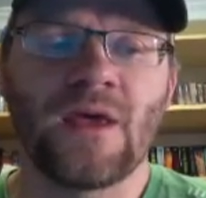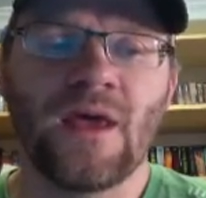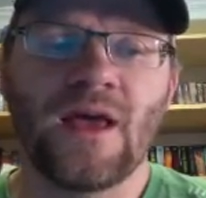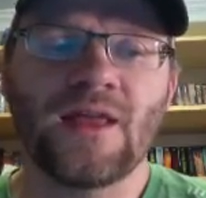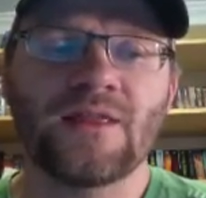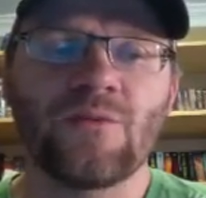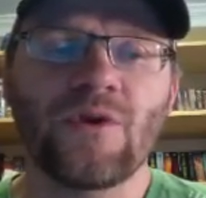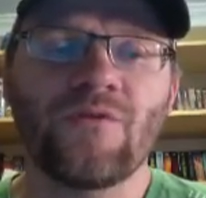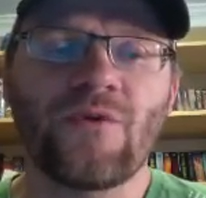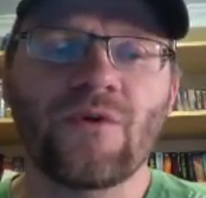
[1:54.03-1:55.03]
And we
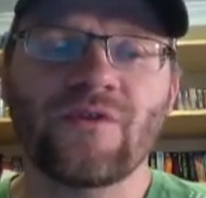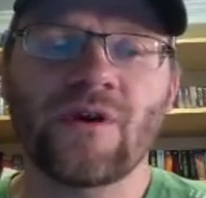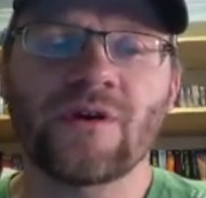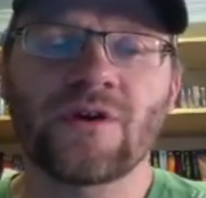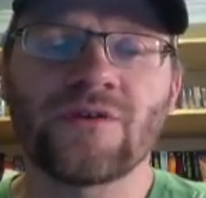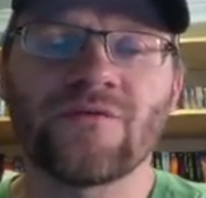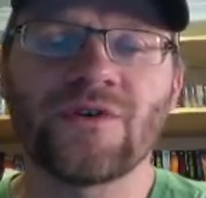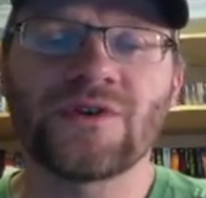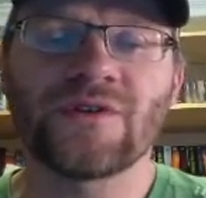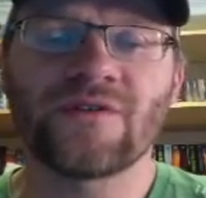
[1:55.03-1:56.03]
are focusing on
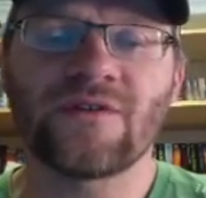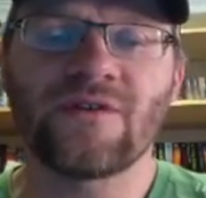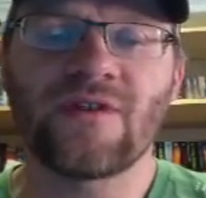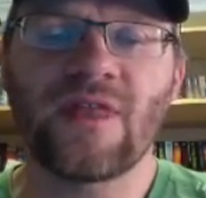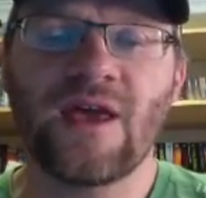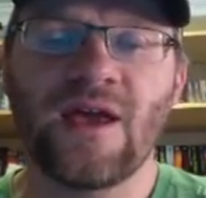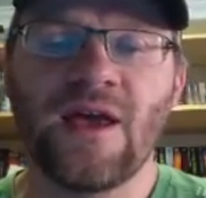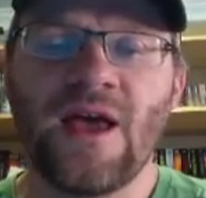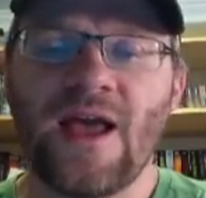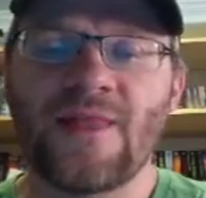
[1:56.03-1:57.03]
convergent series today
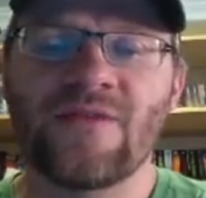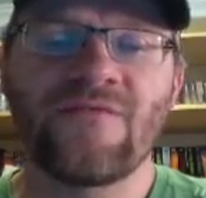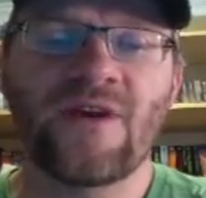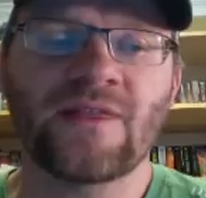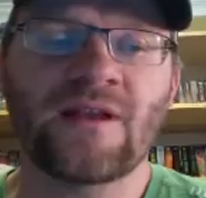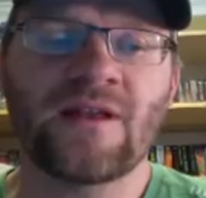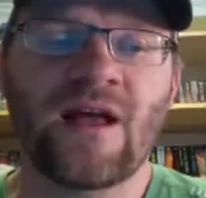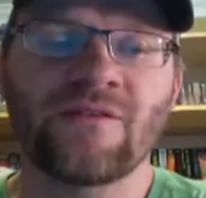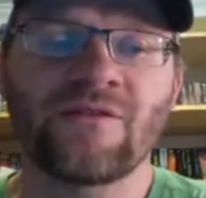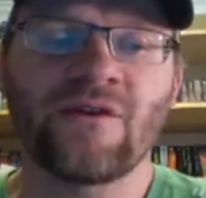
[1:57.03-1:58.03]
and the effect that it
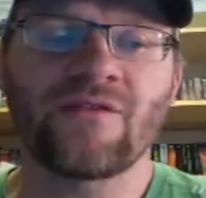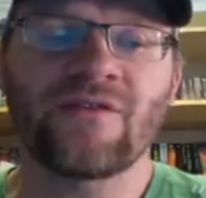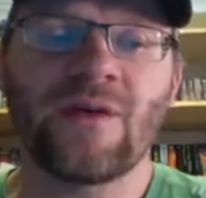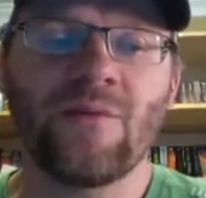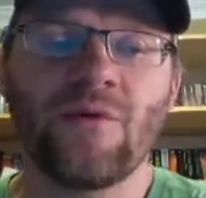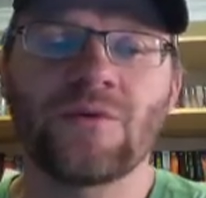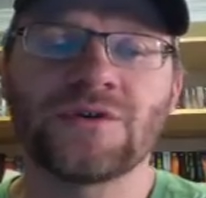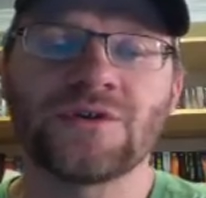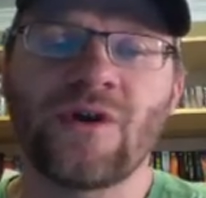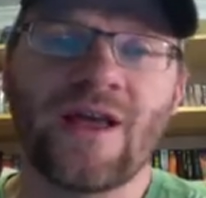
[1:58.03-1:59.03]
has on our sum, which
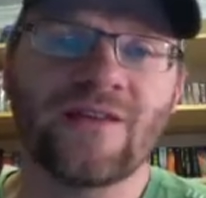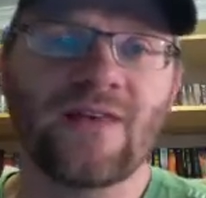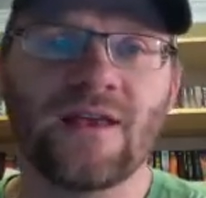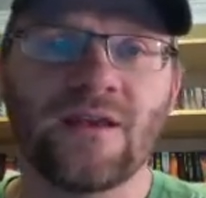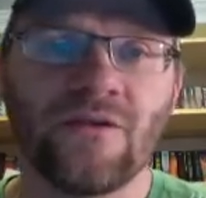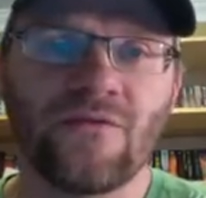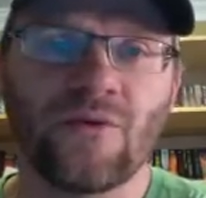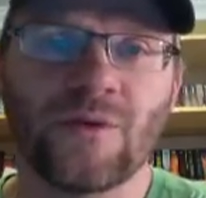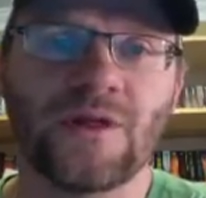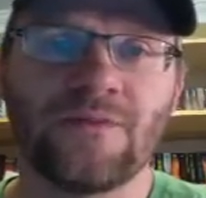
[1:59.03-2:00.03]
is our SN
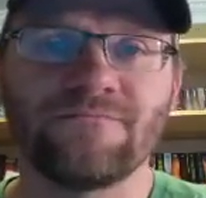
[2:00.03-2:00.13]
formula.